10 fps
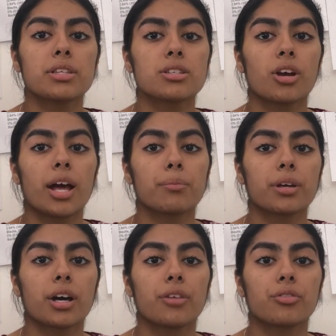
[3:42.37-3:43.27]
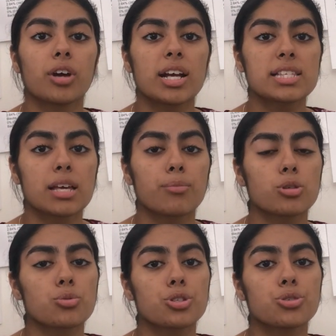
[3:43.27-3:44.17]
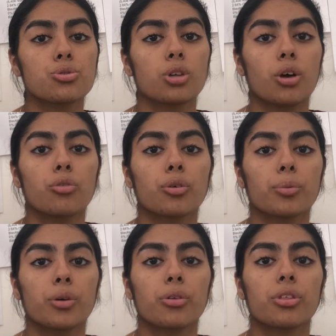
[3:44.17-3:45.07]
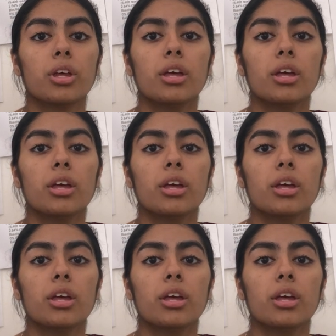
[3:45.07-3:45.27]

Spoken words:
PCR amplicon for our samples were too low for both.